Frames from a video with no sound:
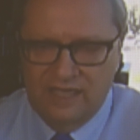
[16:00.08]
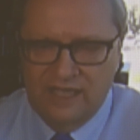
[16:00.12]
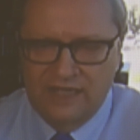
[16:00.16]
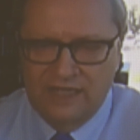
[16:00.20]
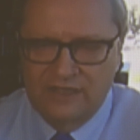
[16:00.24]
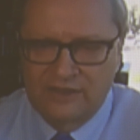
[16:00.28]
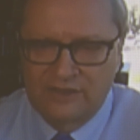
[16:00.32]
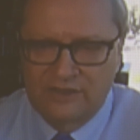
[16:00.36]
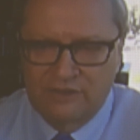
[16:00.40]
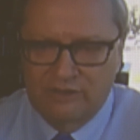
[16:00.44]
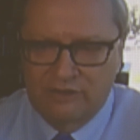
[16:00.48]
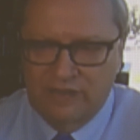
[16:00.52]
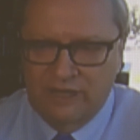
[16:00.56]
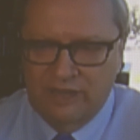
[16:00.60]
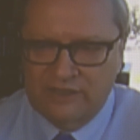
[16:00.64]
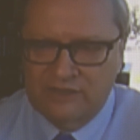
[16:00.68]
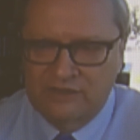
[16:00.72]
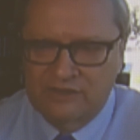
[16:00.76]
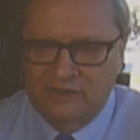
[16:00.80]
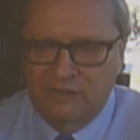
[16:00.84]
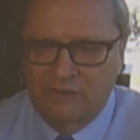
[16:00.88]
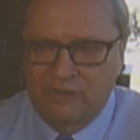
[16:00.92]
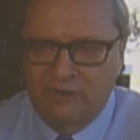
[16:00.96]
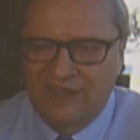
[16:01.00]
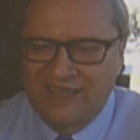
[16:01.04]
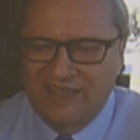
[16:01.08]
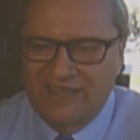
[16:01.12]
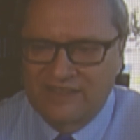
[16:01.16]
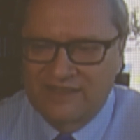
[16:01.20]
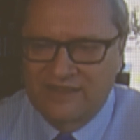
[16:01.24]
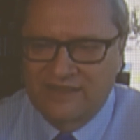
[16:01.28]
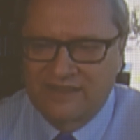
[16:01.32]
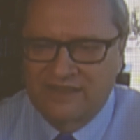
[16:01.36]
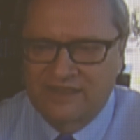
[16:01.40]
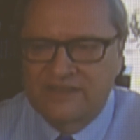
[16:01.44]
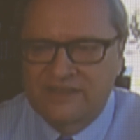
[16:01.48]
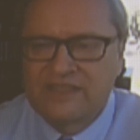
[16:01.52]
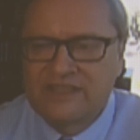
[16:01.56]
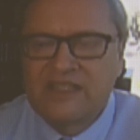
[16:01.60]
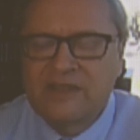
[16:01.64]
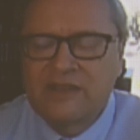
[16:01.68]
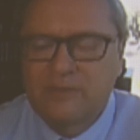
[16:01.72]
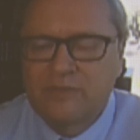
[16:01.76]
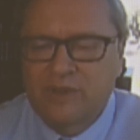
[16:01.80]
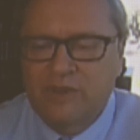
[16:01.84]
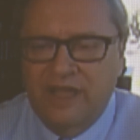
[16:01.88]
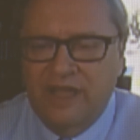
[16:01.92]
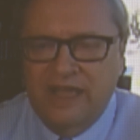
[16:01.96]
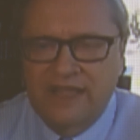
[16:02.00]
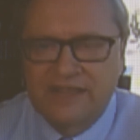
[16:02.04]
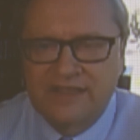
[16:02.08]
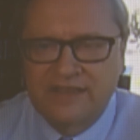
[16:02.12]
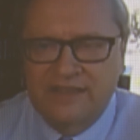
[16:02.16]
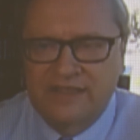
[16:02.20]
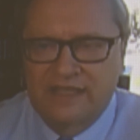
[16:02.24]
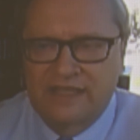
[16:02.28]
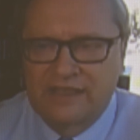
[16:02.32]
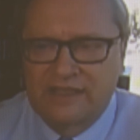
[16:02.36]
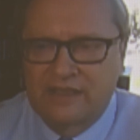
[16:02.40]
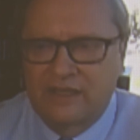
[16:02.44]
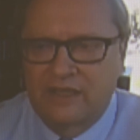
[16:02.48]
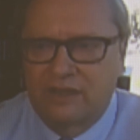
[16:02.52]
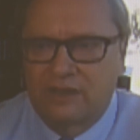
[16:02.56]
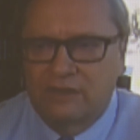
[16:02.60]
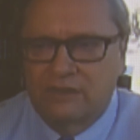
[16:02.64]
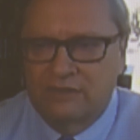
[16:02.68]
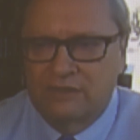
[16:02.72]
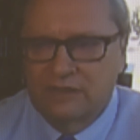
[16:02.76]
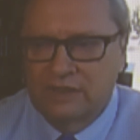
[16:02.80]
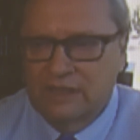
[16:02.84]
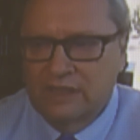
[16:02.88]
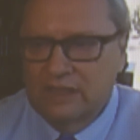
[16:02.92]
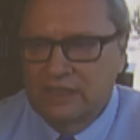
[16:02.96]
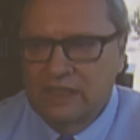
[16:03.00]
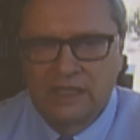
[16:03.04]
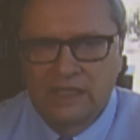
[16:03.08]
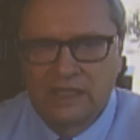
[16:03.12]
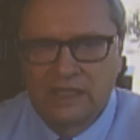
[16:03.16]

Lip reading: in a directional way. It's the seed plants that don't.